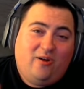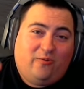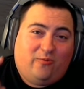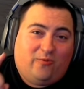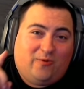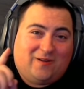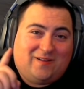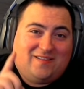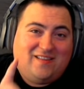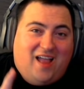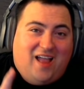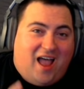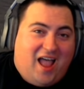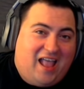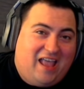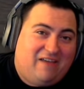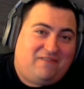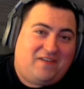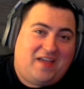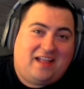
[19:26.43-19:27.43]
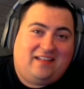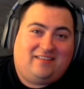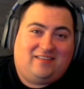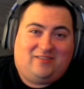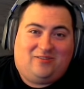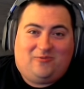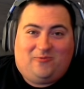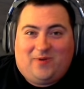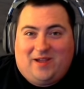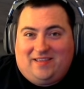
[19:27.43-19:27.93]
would not have
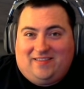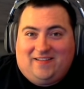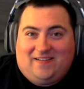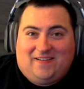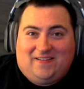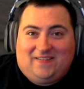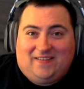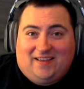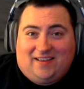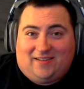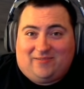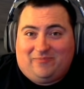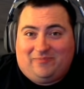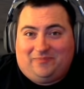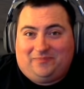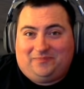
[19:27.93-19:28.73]
ended the way that it did.